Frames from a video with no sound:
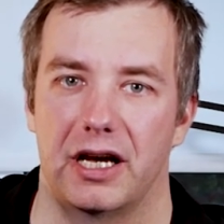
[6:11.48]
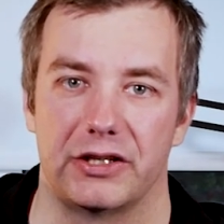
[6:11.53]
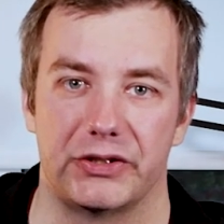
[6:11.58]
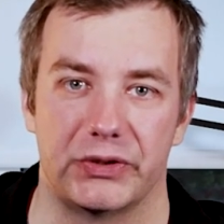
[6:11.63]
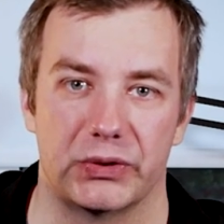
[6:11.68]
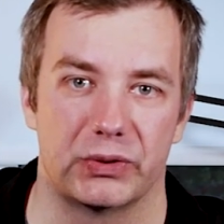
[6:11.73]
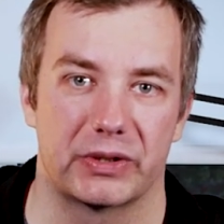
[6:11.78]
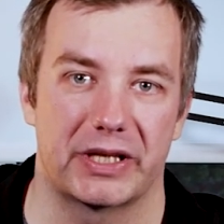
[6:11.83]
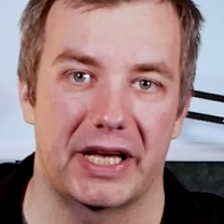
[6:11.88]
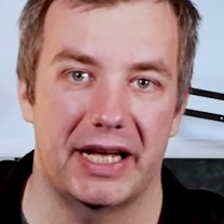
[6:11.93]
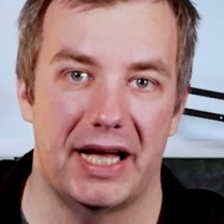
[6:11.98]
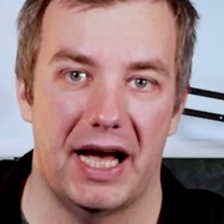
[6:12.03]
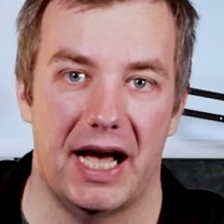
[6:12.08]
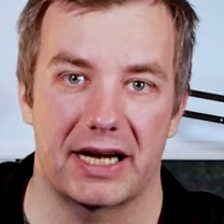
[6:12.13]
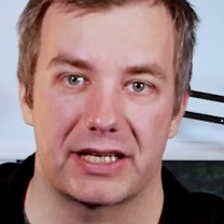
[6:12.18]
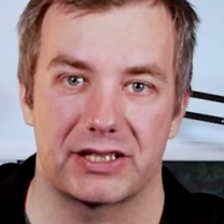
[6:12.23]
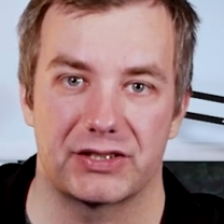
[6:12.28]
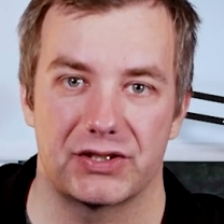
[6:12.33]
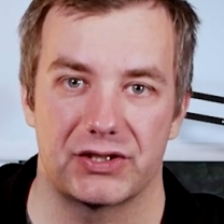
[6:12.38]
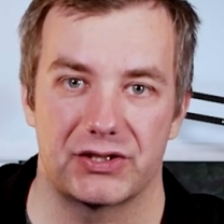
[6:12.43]
you'll get
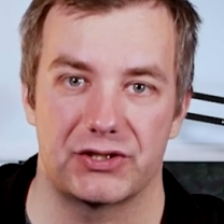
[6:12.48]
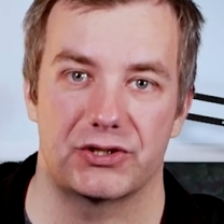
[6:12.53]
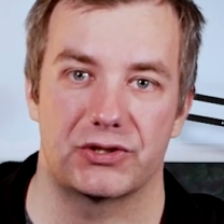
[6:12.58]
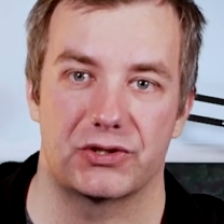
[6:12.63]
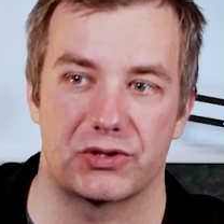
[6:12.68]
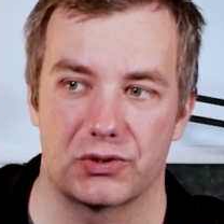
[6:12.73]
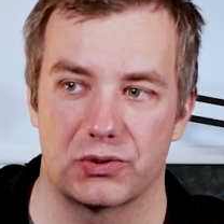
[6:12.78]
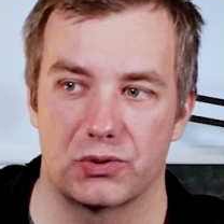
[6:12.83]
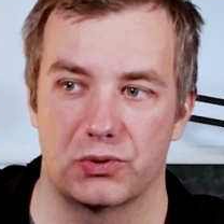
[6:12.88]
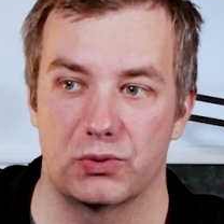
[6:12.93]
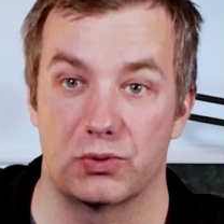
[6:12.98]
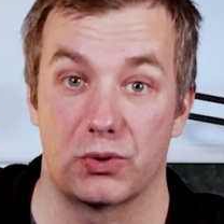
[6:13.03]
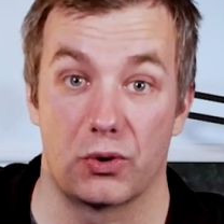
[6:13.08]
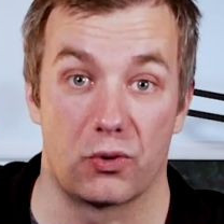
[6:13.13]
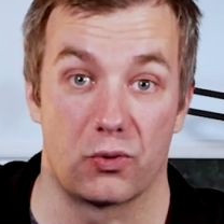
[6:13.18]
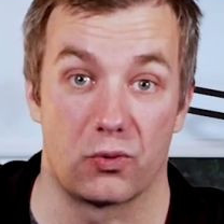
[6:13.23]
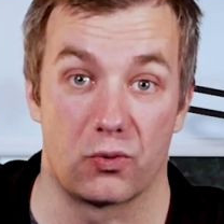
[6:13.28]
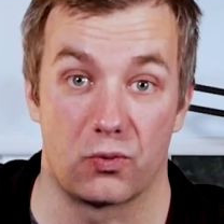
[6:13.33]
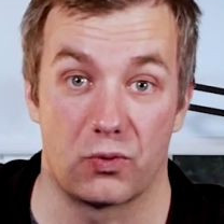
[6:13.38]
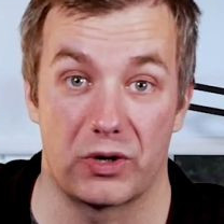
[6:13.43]
access to
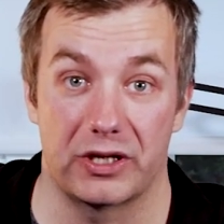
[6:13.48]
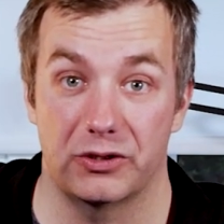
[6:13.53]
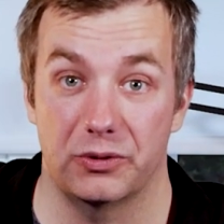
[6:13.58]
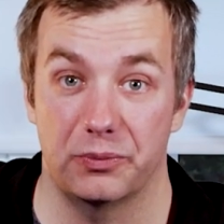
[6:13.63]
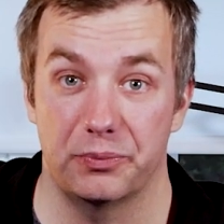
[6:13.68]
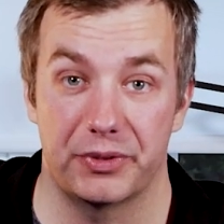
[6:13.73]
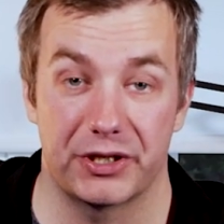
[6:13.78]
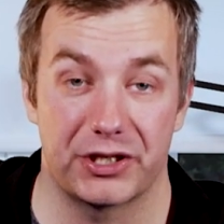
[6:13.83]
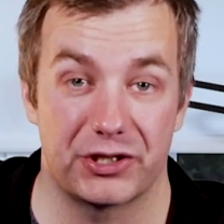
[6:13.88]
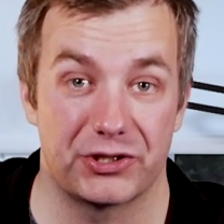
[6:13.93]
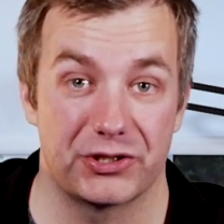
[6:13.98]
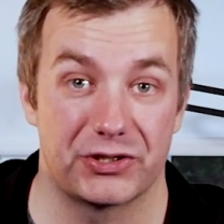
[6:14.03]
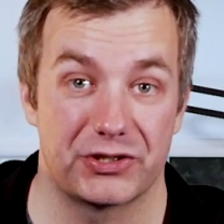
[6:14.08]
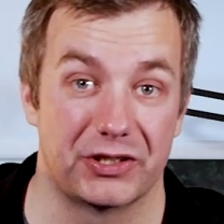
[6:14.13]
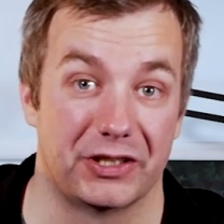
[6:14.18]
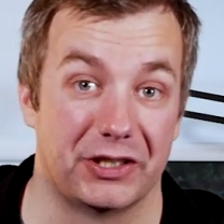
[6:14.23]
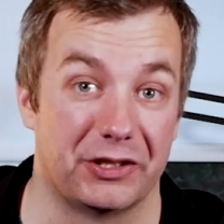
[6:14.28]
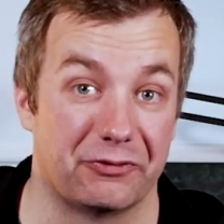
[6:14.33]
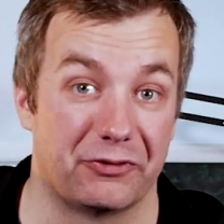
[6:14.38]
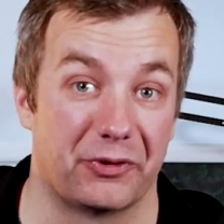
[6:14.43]
random pictures
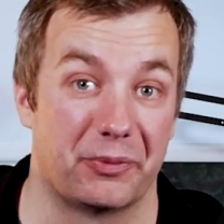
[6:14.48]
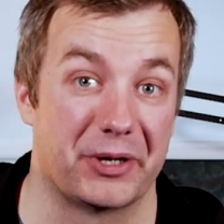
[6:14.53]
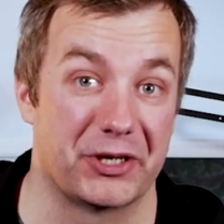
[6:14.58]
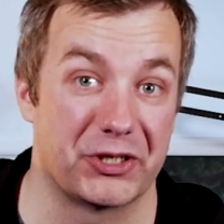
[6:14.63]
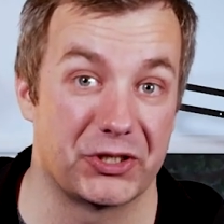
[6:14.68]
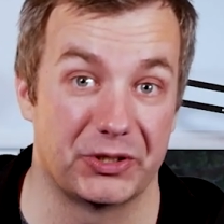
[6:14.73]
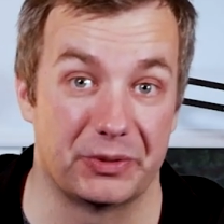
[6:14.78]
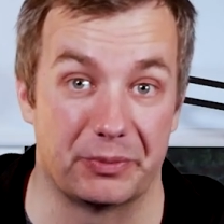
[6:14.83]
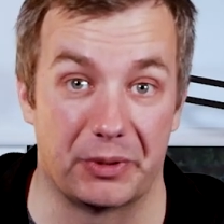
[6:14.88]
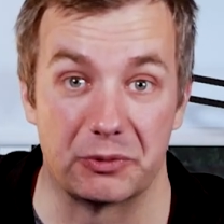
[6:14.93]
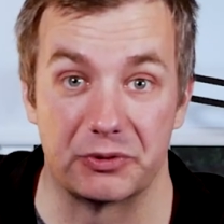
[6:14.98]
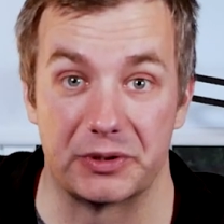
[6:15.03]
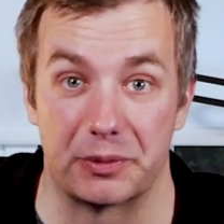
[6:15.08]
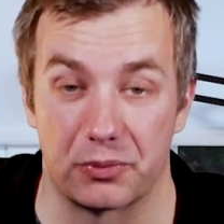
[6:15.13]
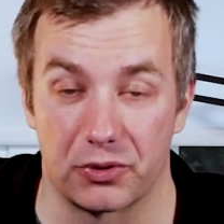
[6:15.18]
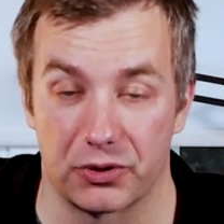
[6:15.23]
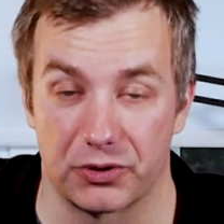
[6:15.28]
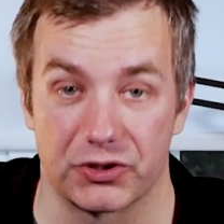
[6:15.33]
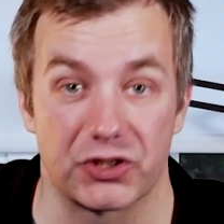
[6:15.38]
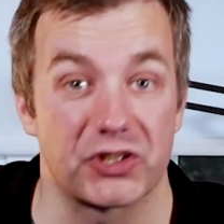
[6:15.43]
and information about the
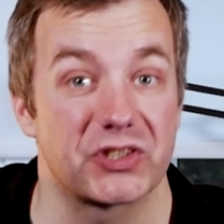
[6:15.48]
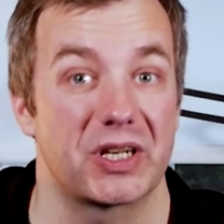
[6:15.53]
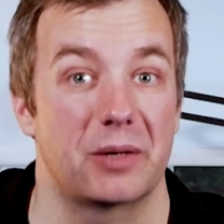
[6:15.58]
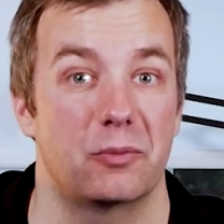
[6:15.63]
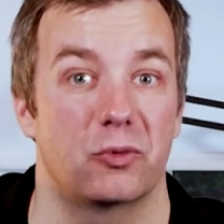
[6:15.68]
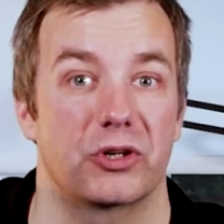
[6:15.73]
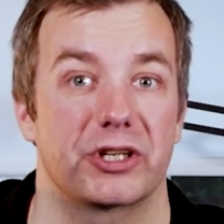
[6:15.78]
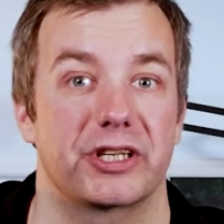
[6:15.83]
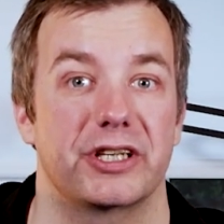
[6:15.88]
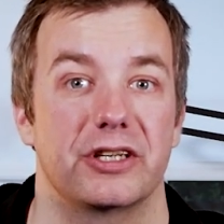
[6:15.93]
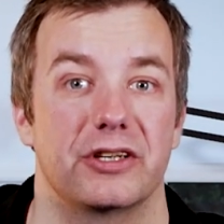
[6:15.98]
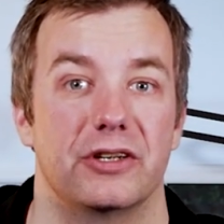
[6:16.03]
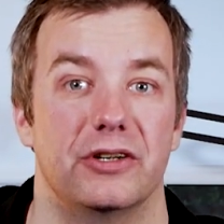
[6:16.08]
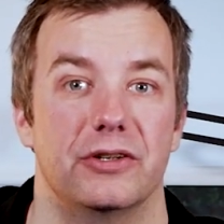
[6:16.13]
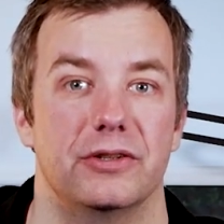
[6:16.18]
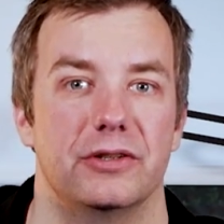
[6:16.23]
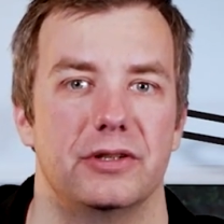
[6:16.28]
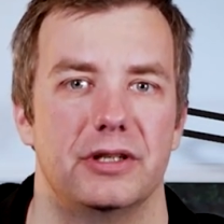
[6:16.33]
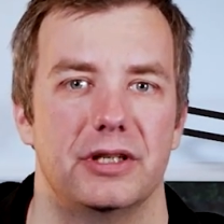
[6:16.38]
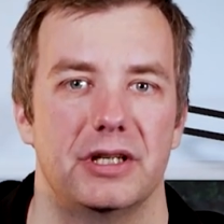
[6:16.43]
projects I'm working
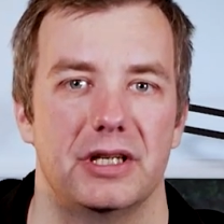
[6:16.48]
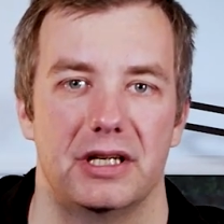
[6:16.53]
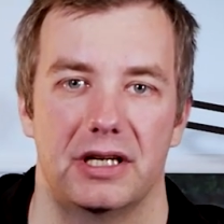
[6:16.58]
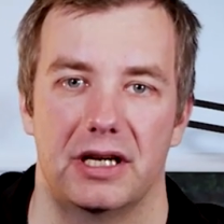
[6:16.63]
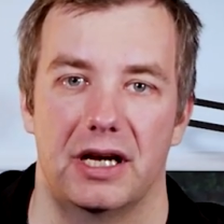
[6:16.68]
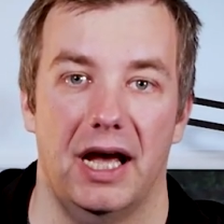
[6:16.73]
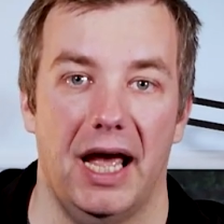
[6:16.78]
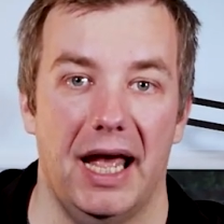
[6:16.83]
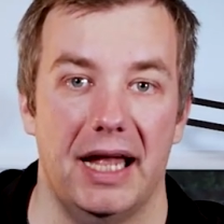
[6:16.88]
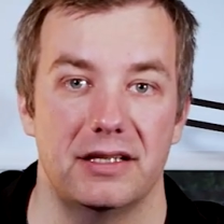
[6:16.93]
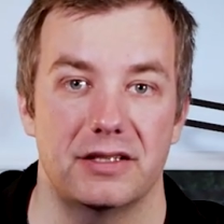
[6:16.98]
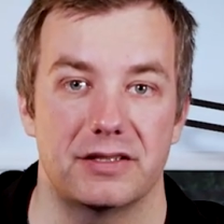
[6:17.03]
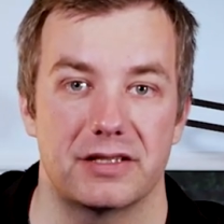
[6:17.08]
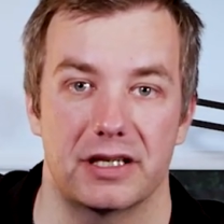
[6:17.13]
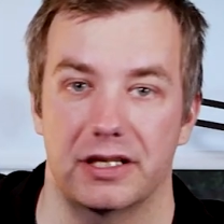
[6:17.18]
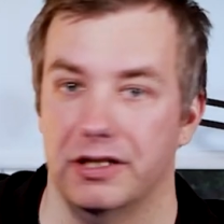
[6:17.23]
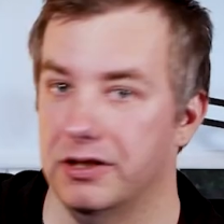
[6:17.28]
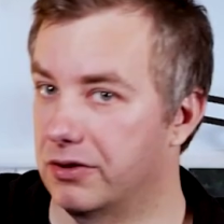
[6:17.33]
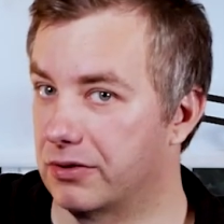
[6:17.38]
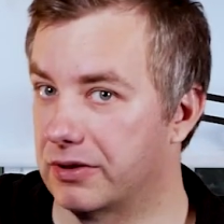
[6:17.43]
on, and
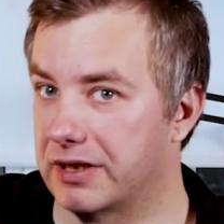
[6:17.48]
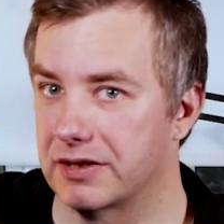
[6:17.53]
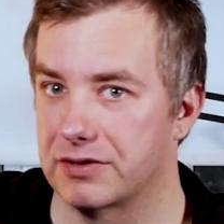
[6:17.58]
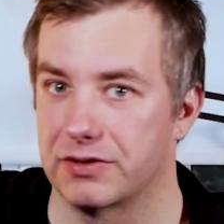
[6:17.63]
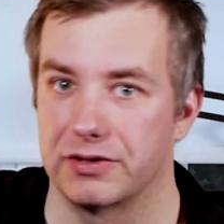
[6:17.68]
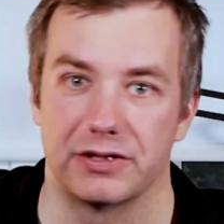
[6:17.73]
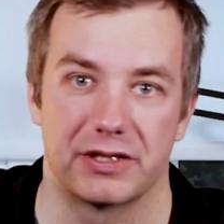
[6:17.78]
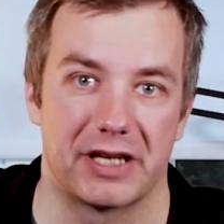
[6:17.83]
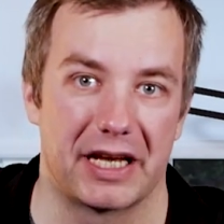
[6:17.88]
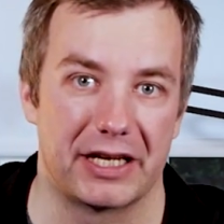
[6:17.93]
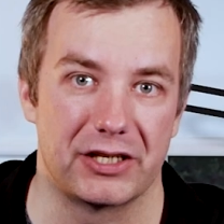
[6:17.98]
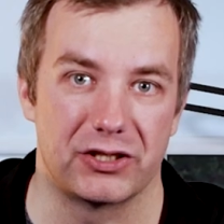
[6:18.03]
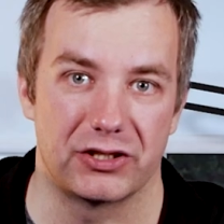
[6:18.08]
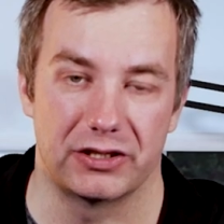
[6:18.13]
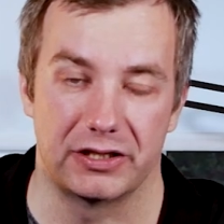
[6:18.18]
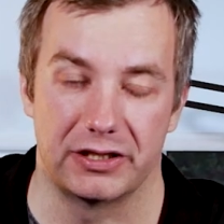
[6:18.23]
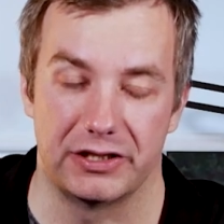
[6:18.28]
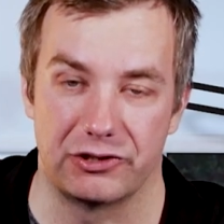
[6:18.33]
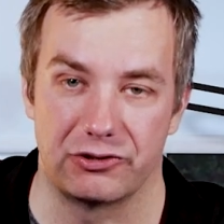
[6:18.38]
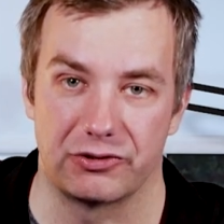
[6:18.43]
you get to engage
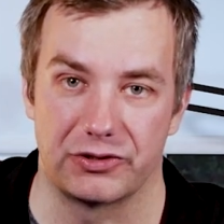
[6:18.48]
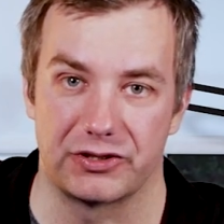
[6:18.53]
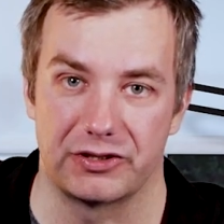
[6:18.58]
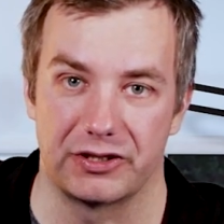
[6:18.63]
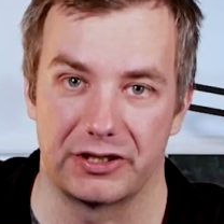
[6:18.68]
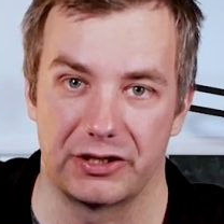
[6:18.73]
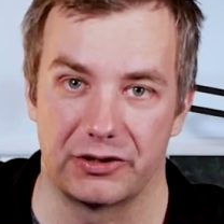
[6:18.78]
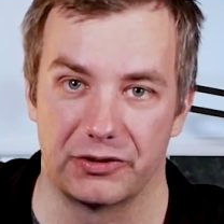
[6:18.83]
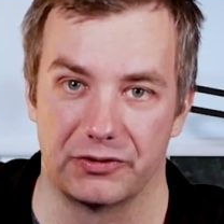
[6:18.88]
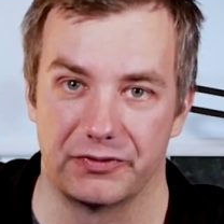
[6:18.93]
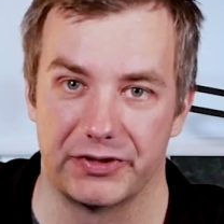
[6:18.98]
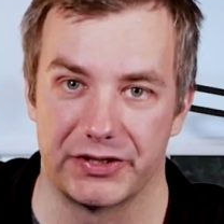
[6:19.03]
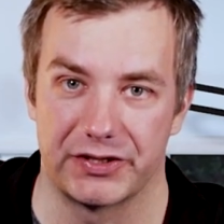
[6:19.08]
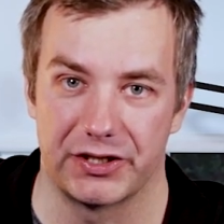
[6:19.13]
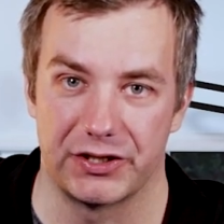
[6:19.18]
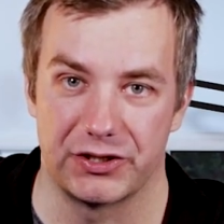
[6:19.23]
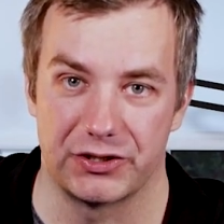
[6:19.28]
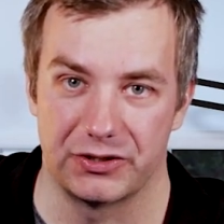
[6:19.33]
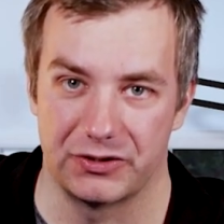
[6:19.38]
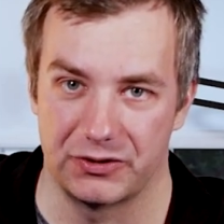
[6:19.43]
in interesting
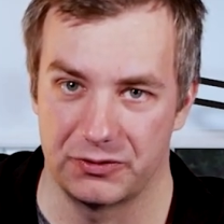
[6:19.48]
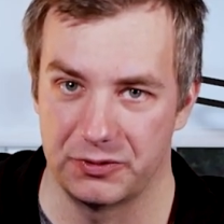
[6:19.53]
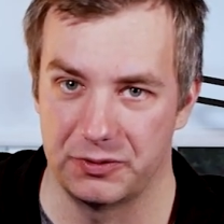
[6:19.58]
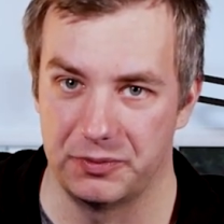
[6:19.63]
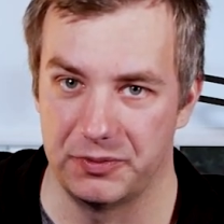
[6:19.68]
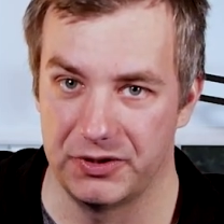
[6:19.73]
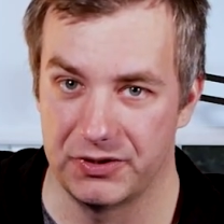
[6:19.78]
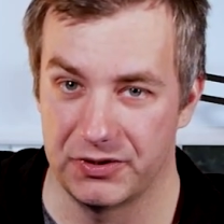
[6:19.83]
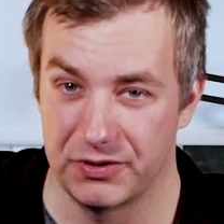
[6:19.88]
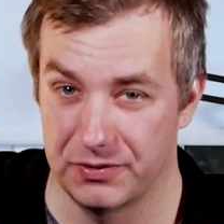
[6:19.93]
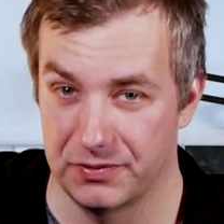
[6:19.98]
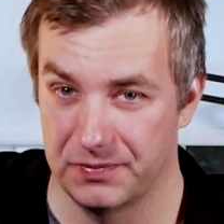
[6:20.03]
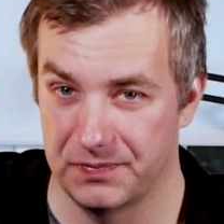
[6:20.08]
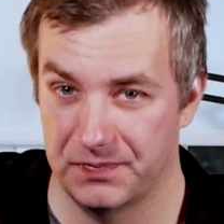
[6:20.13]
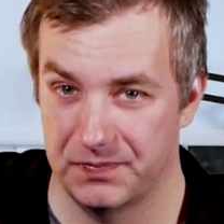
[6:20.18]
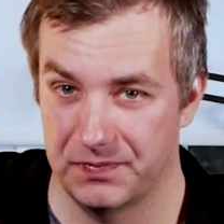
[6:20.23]
conversations with me too.